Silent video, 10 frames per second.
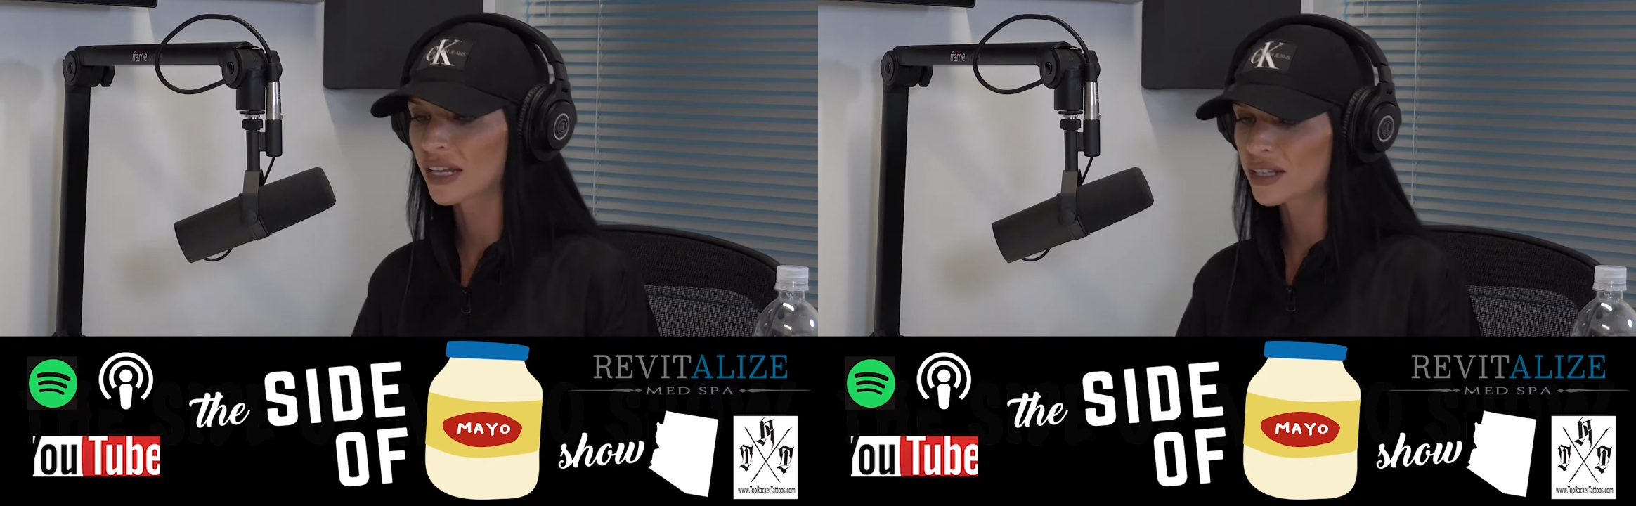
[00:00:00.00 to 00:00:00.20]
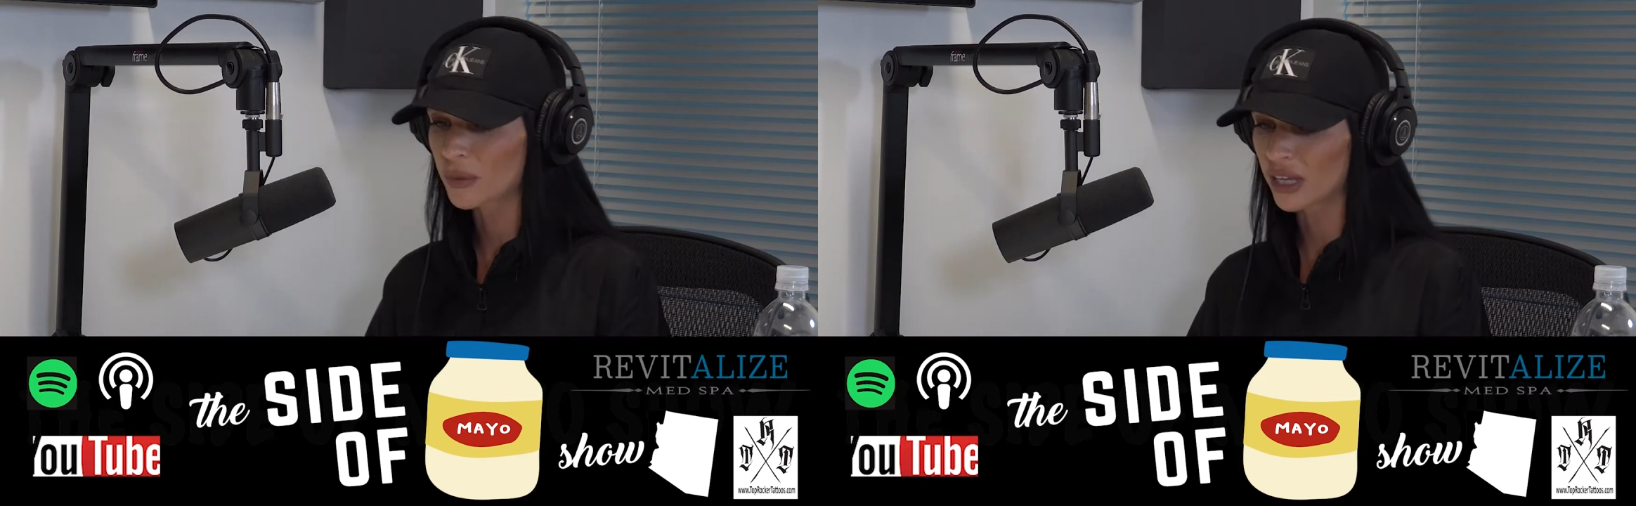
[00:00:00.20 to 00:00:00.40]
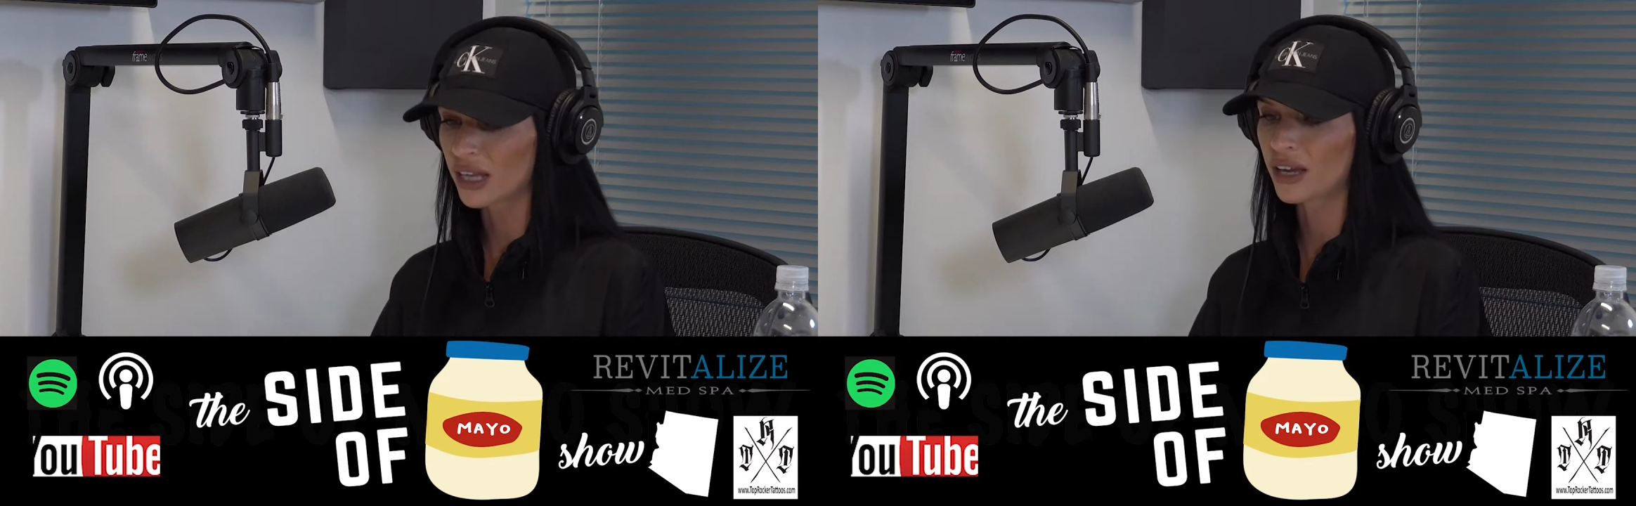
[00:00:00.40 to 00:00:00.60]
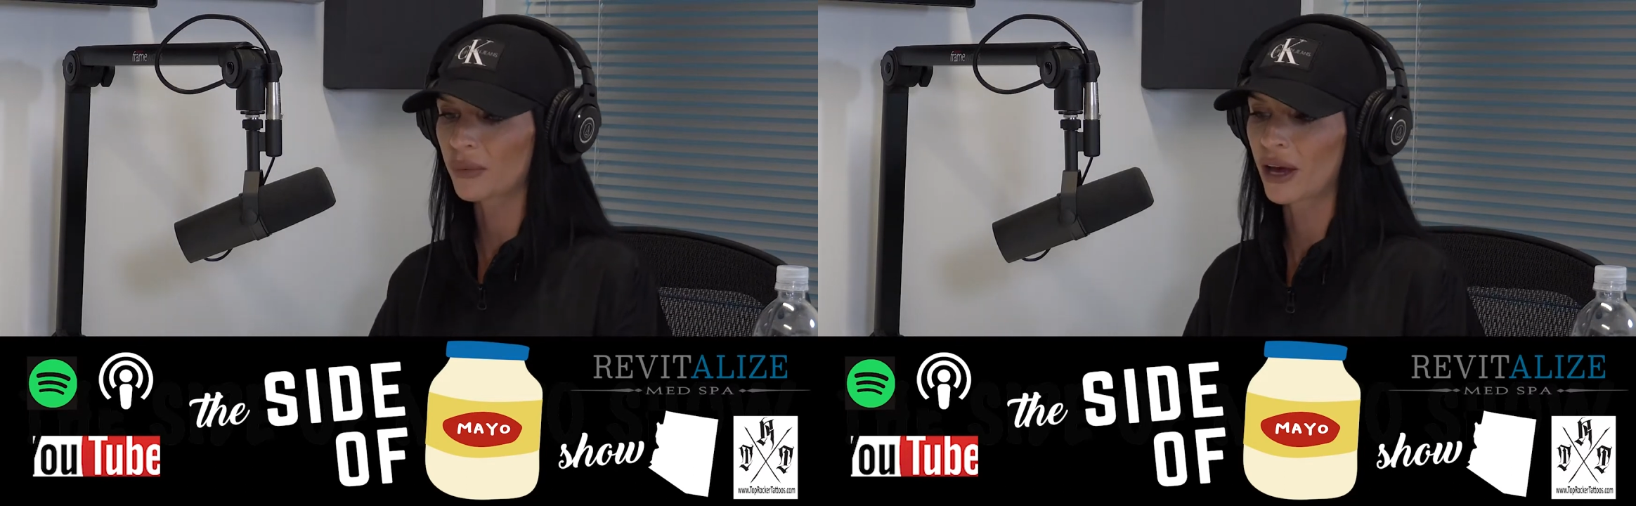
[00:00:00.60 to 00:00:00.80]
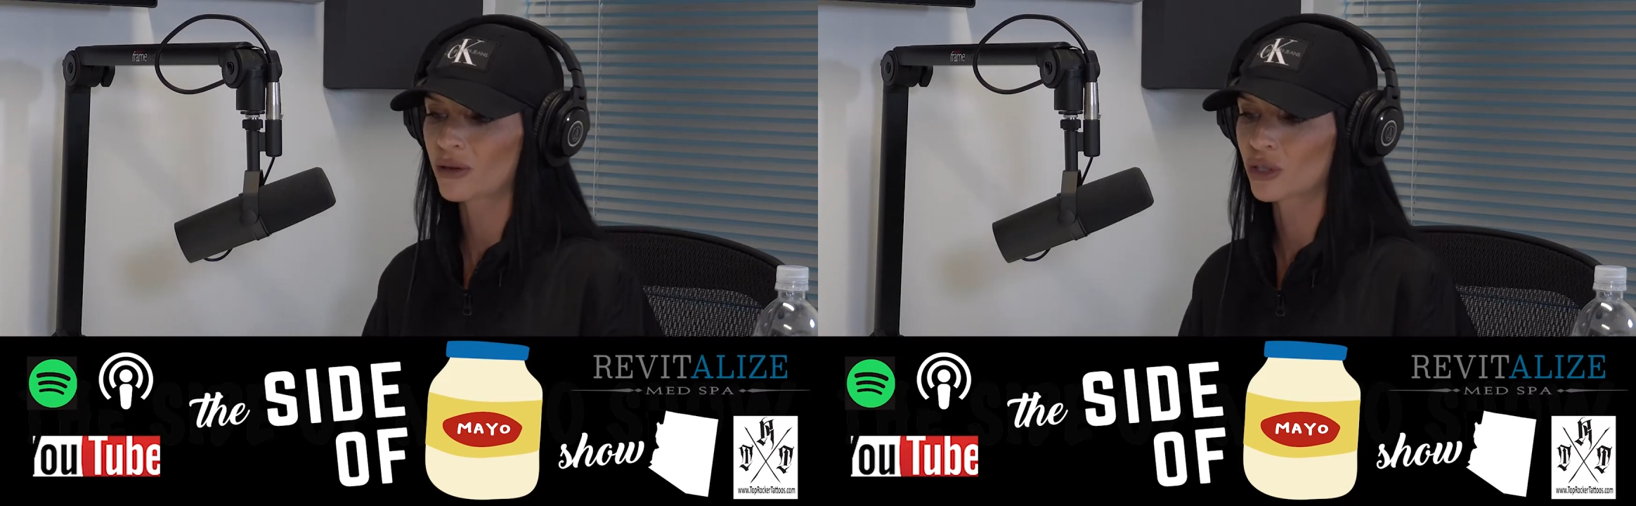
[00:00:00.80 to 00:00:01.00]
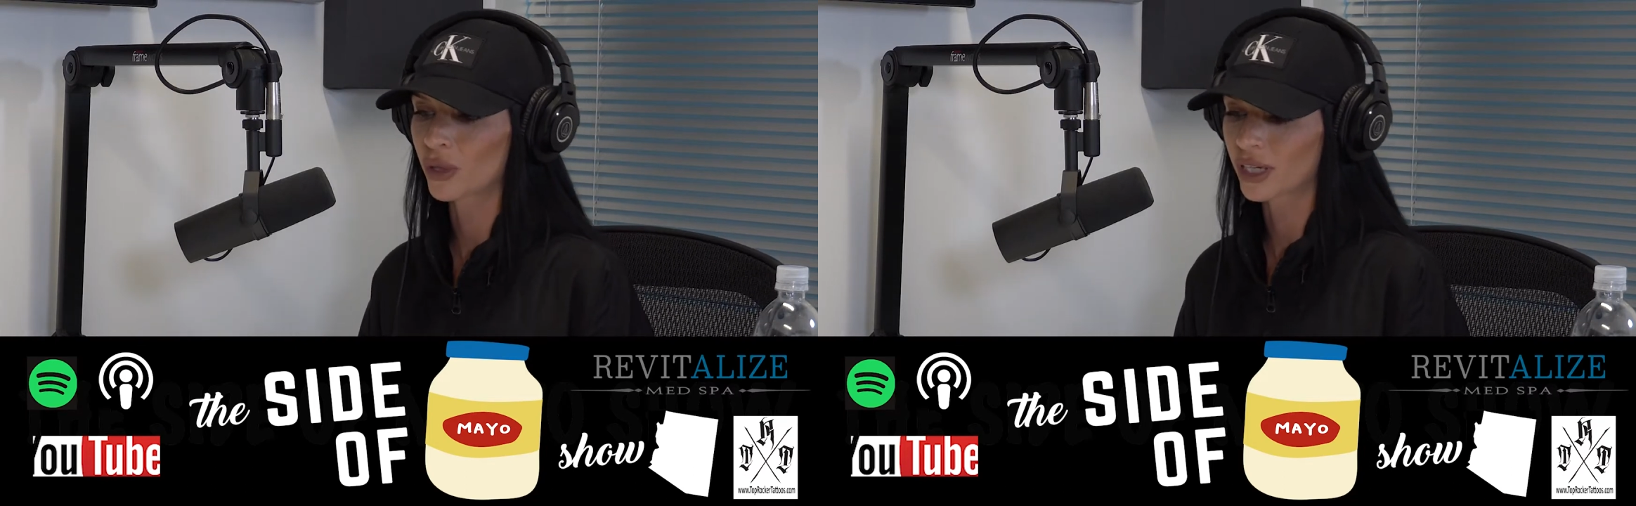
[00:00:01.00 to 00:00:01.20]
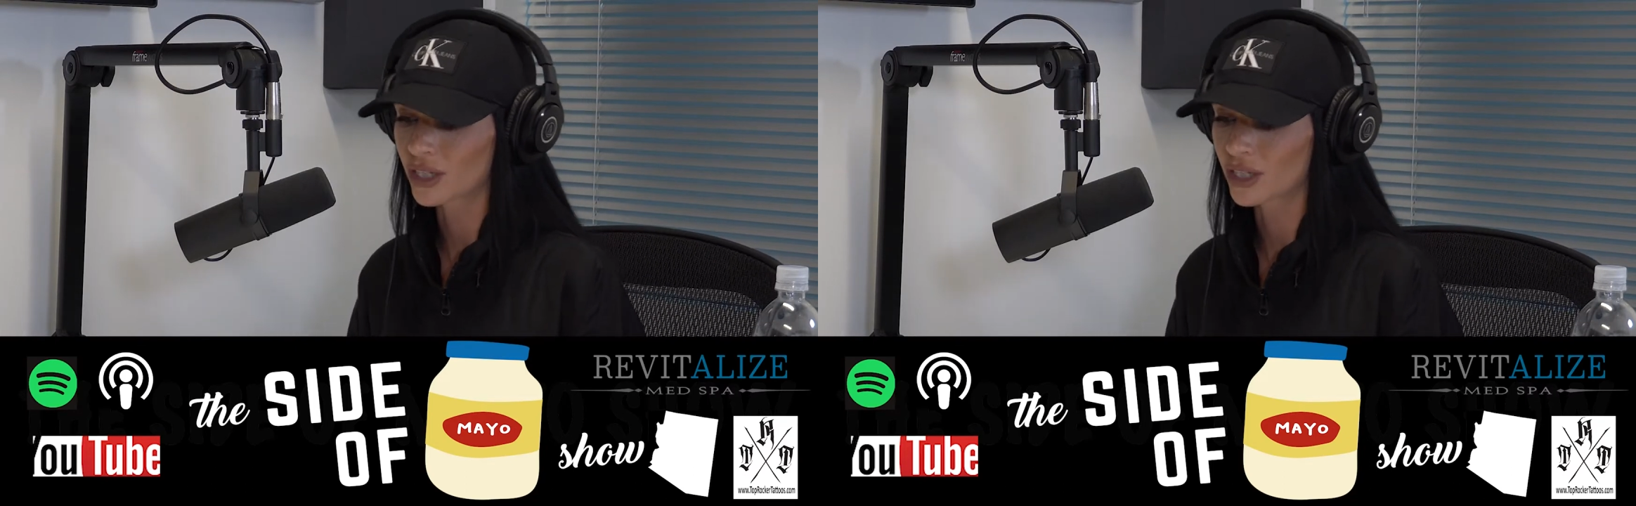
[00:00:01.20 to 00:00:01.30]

And speaking about